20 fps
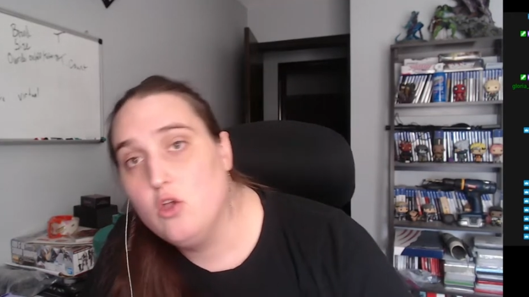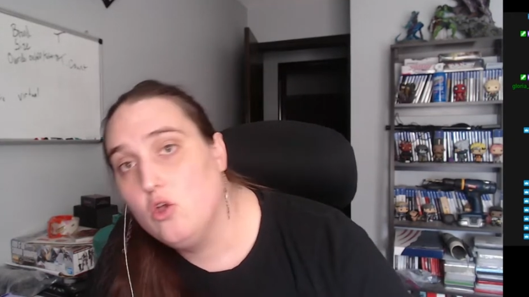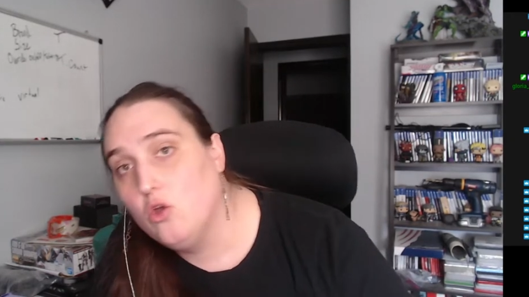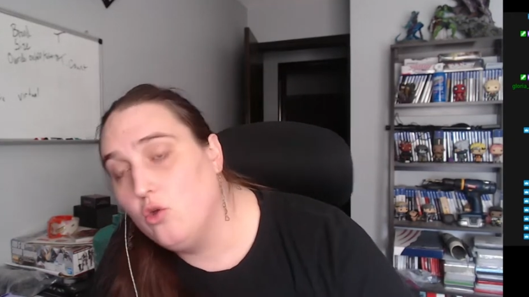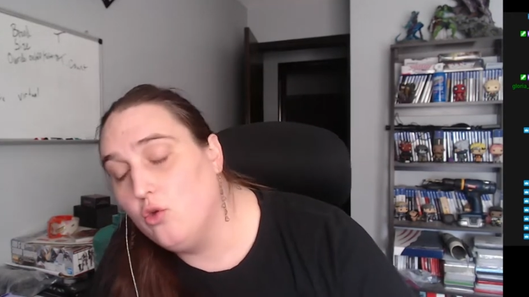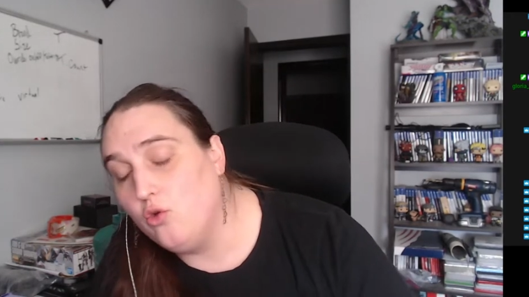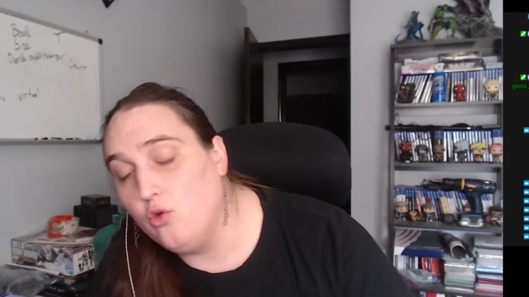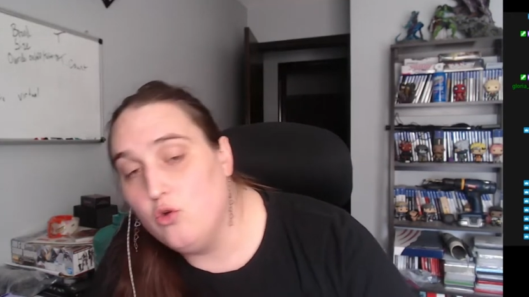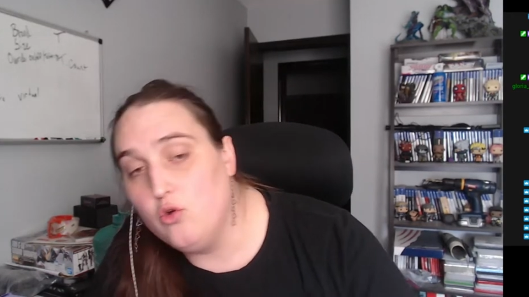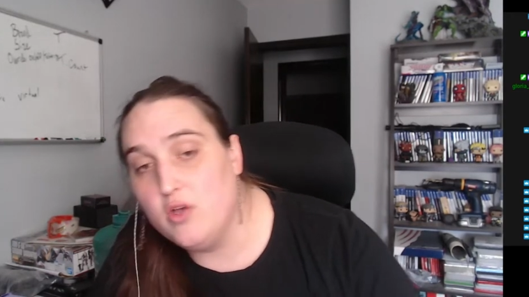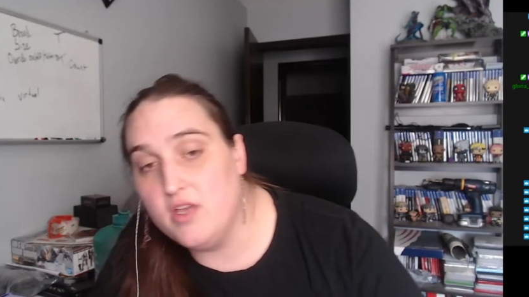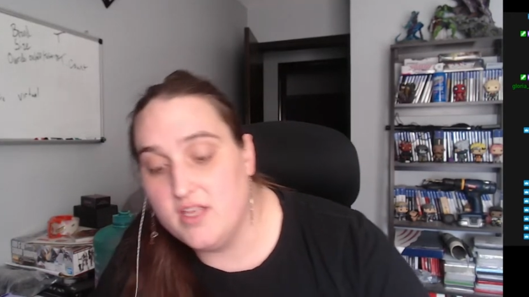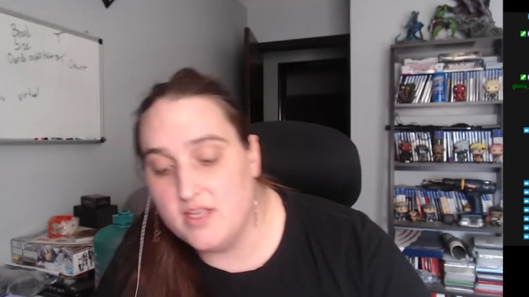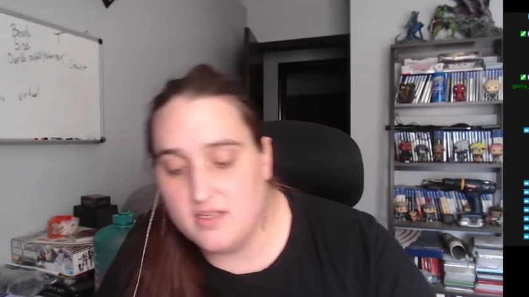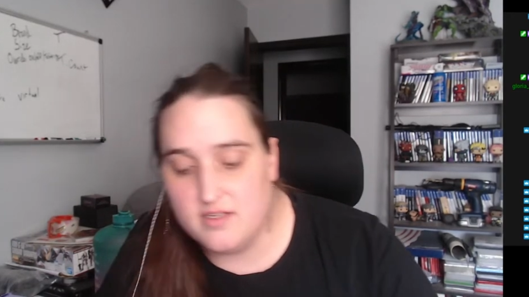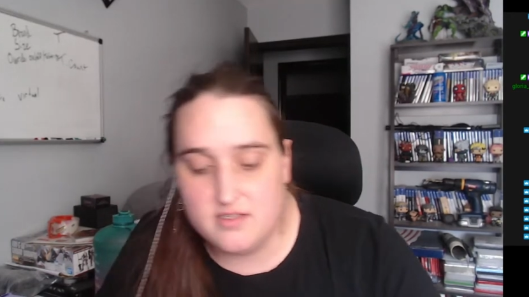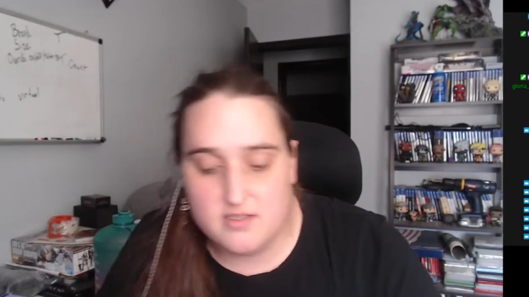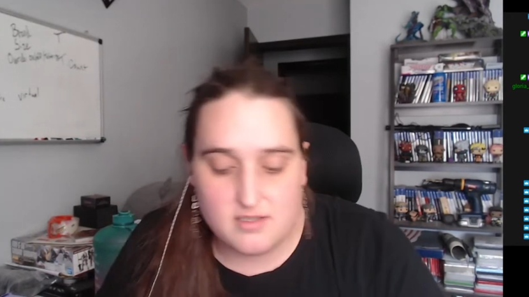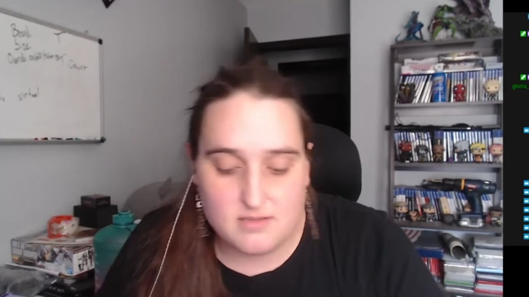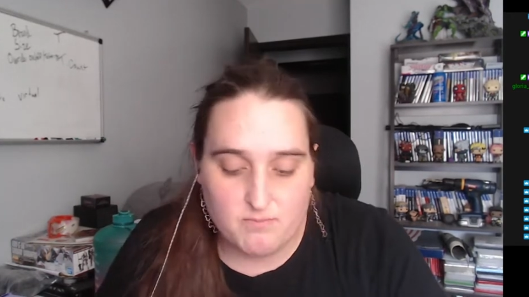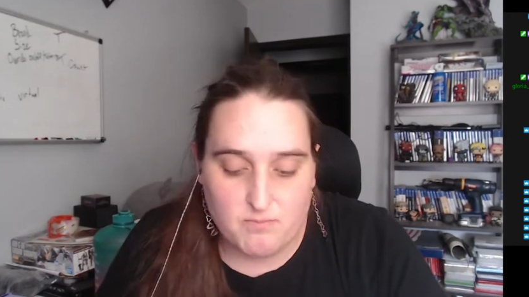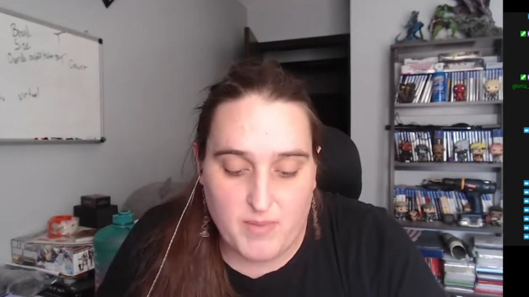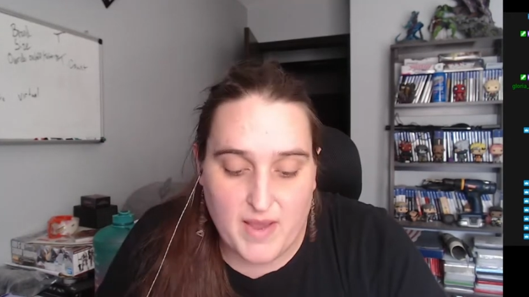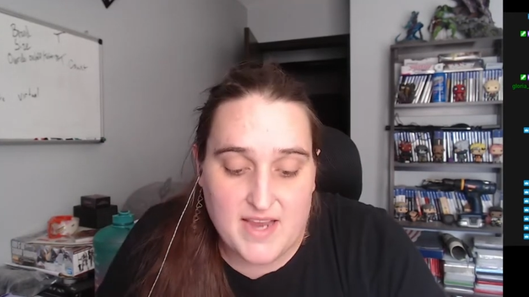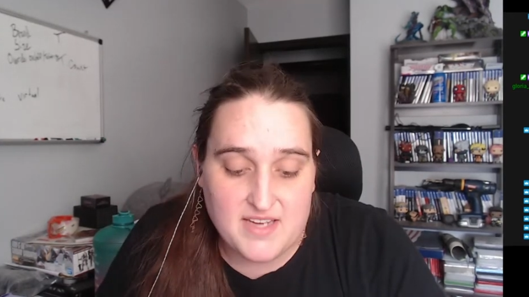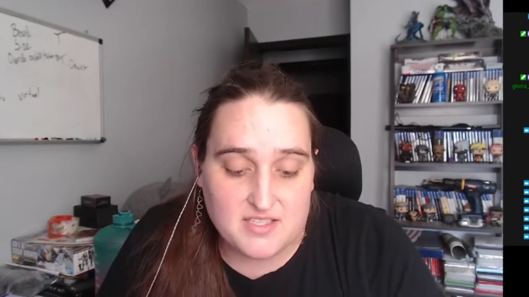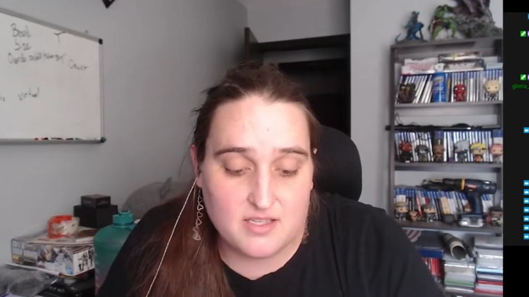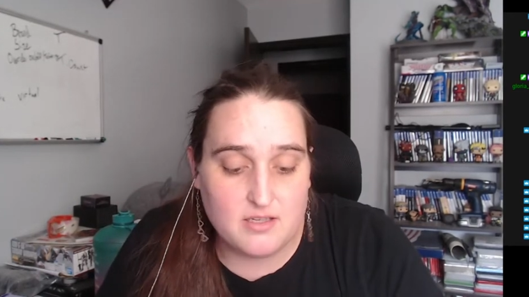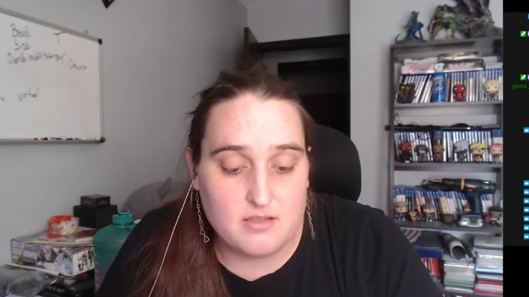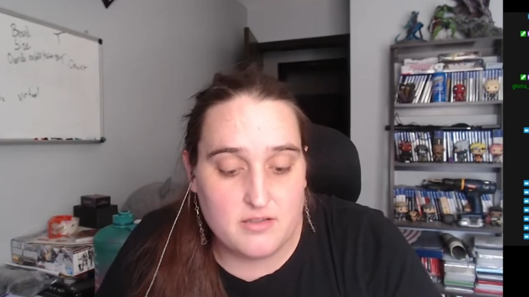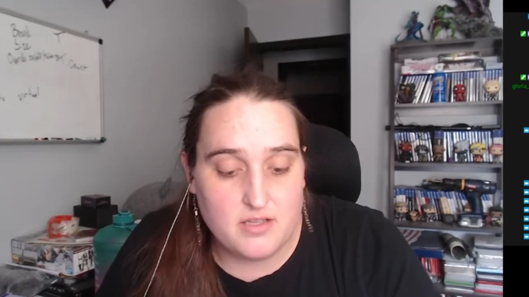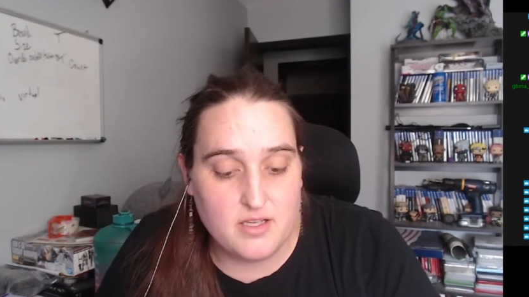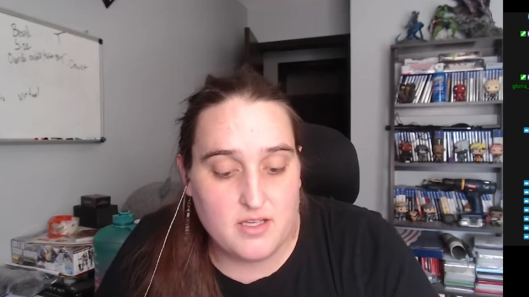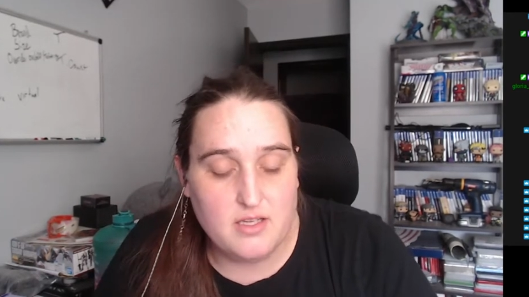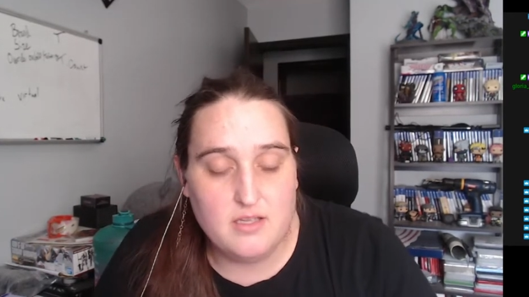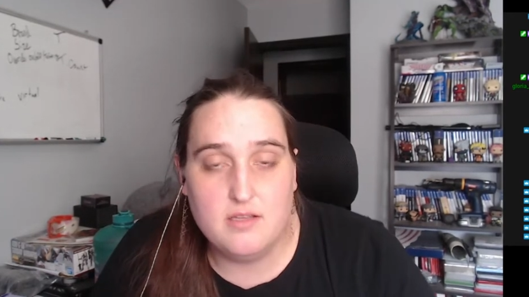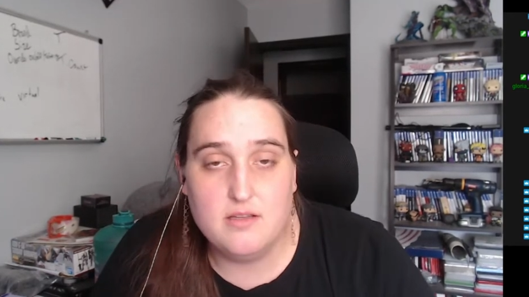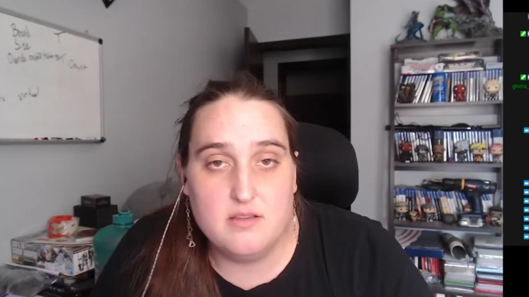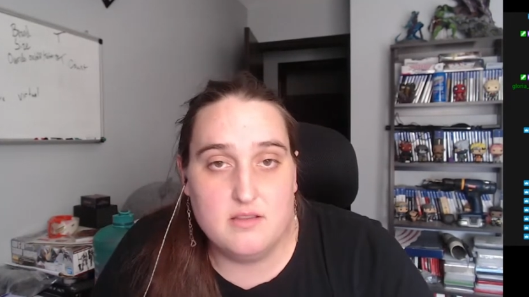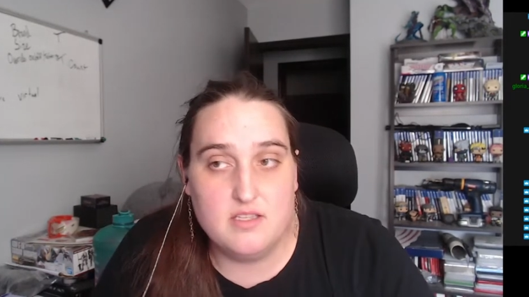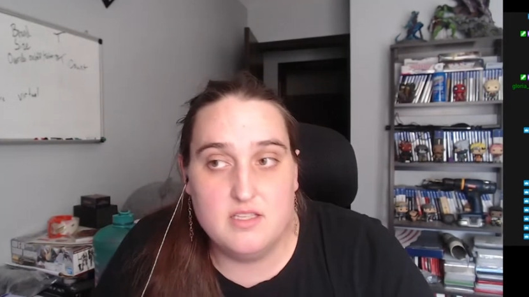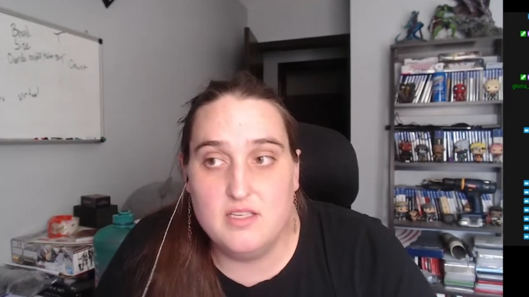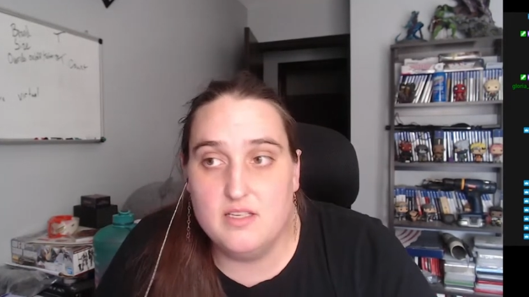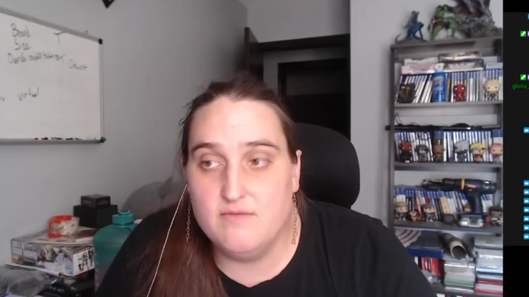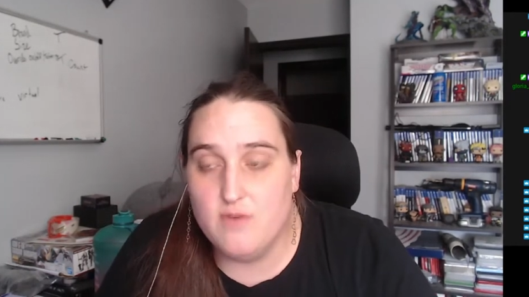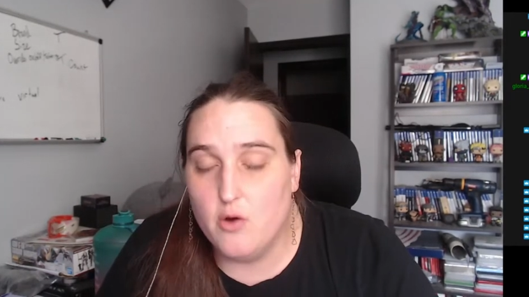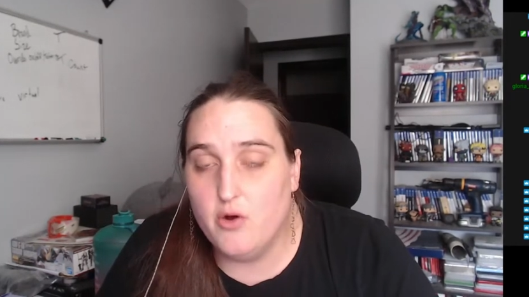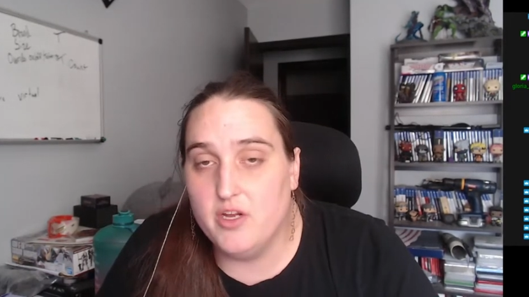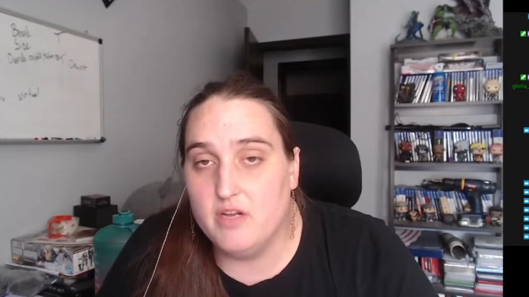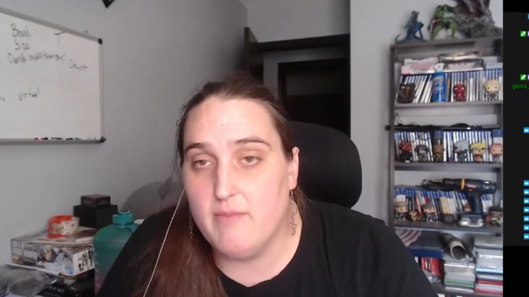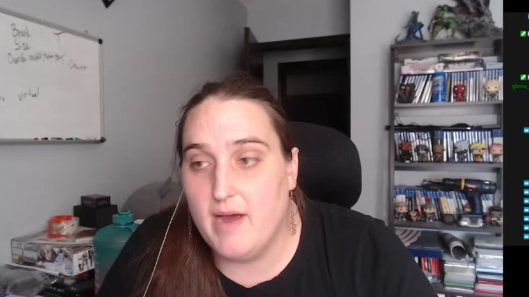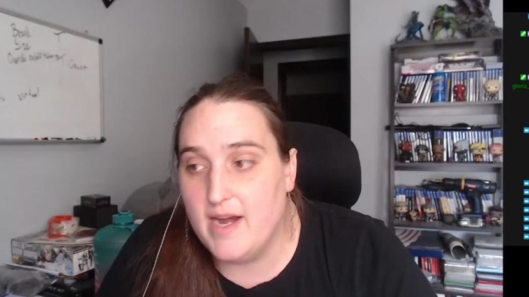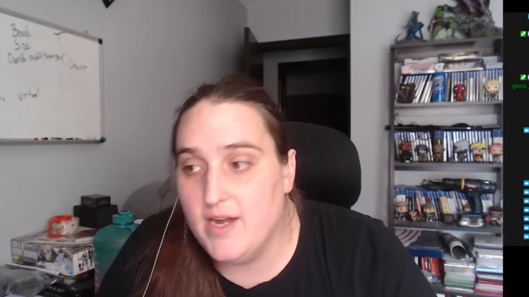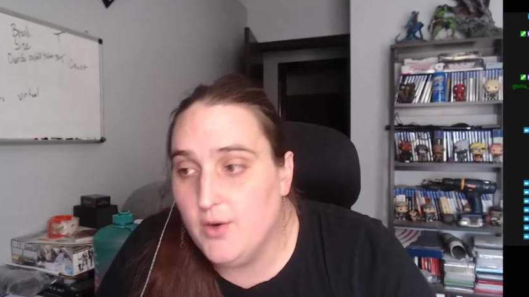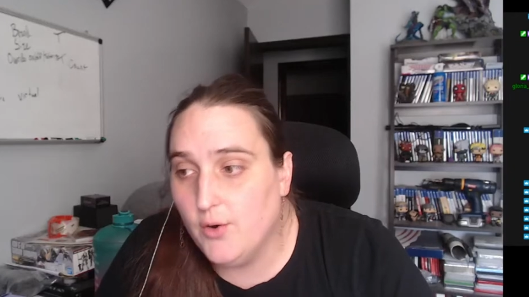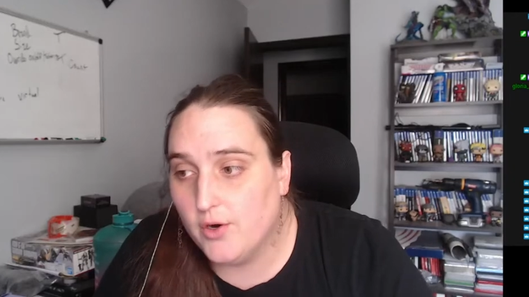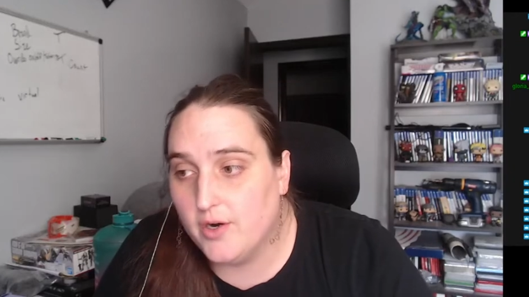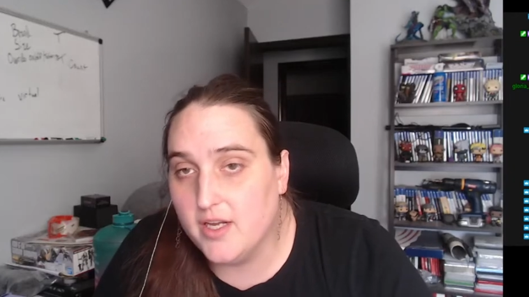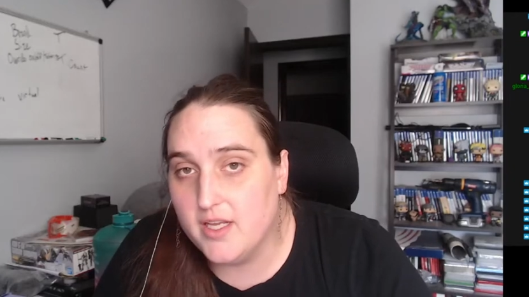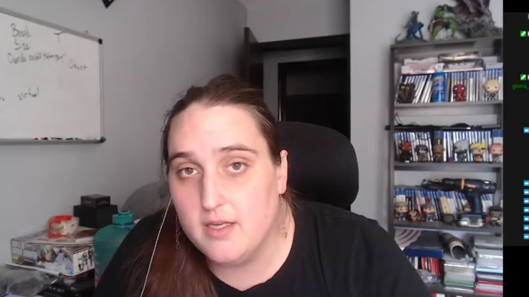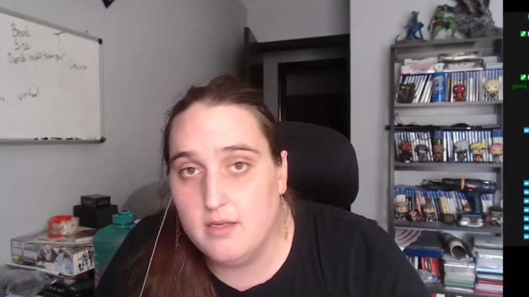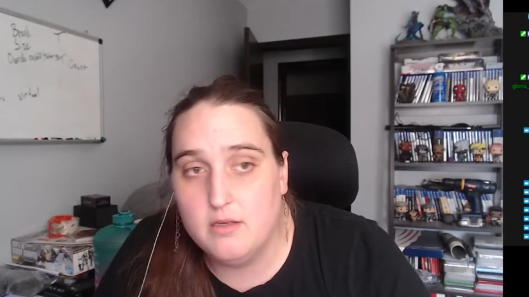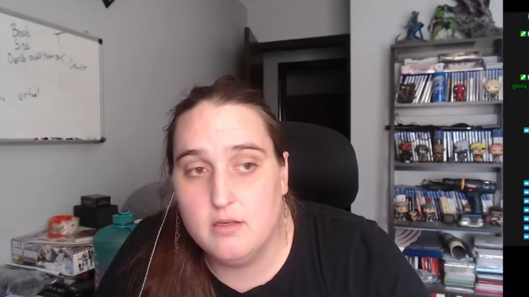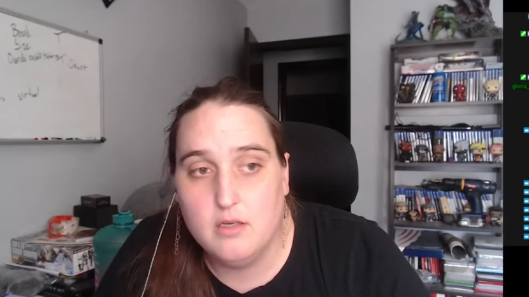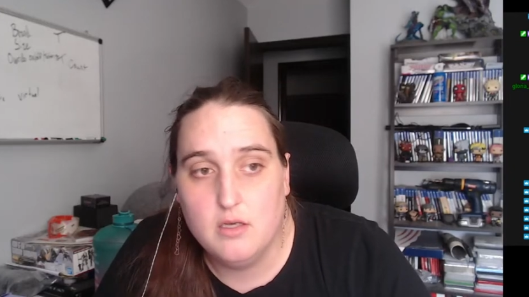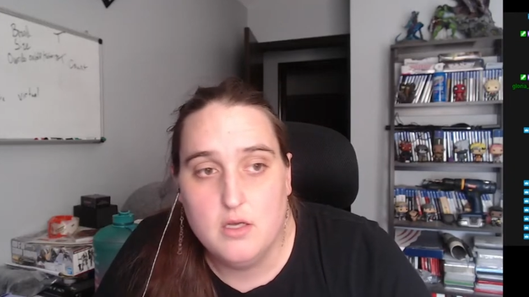who is basically the voting minority